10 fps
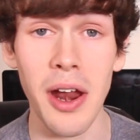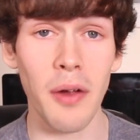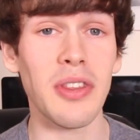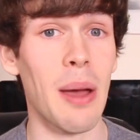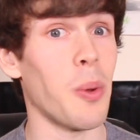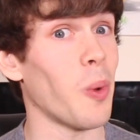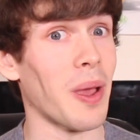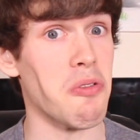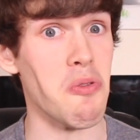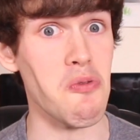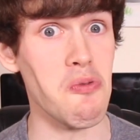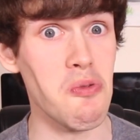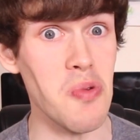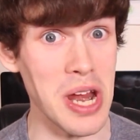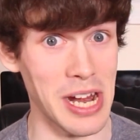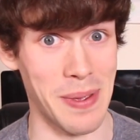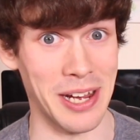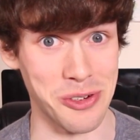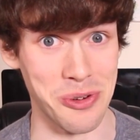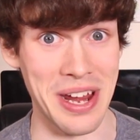And after that we were given a really
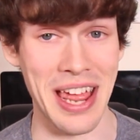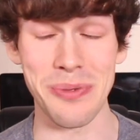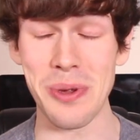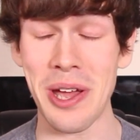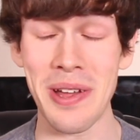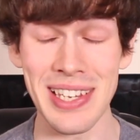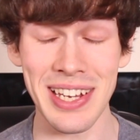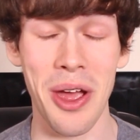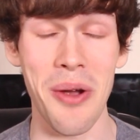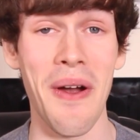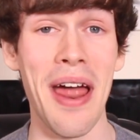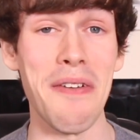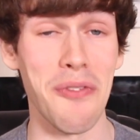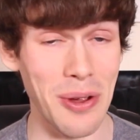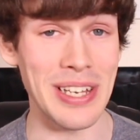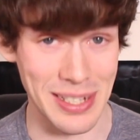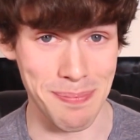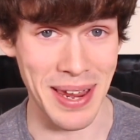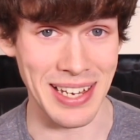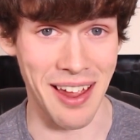big treat as we got to go and voice
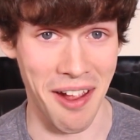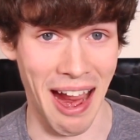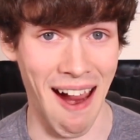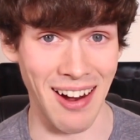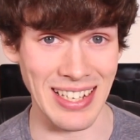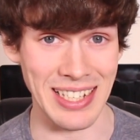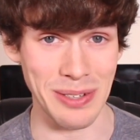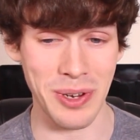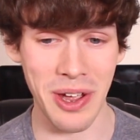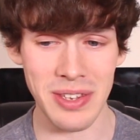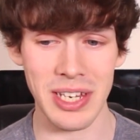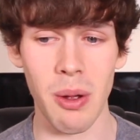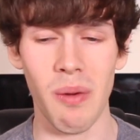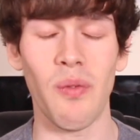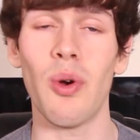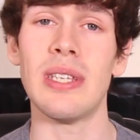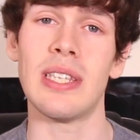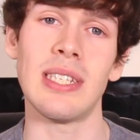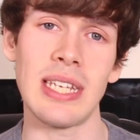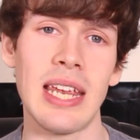some Pixar characters. We got to go and voice
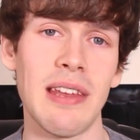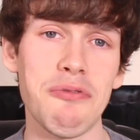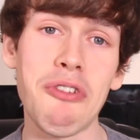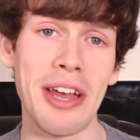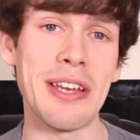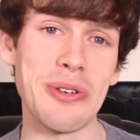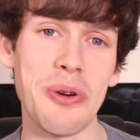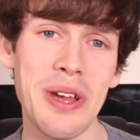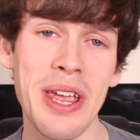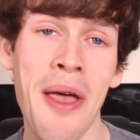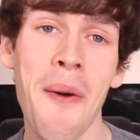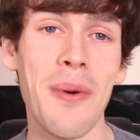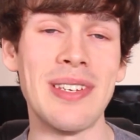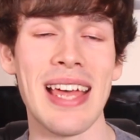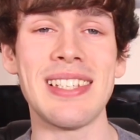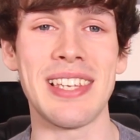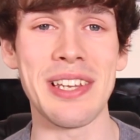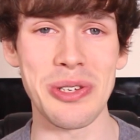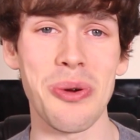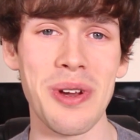the scene in Finding Dory where
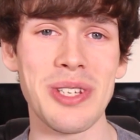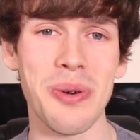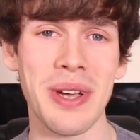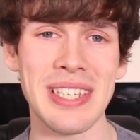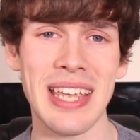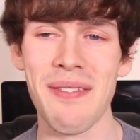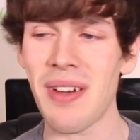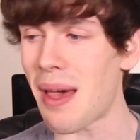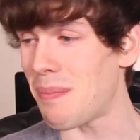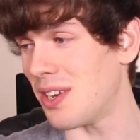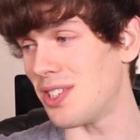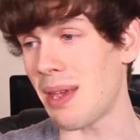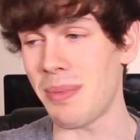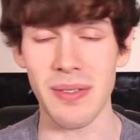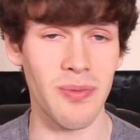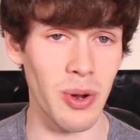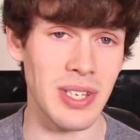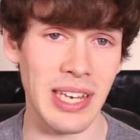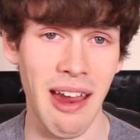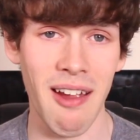Destiny and Dory are talking together, and me and Jamie
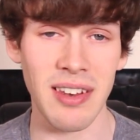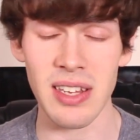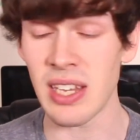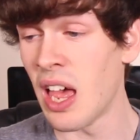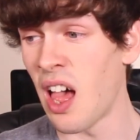voiced the characters.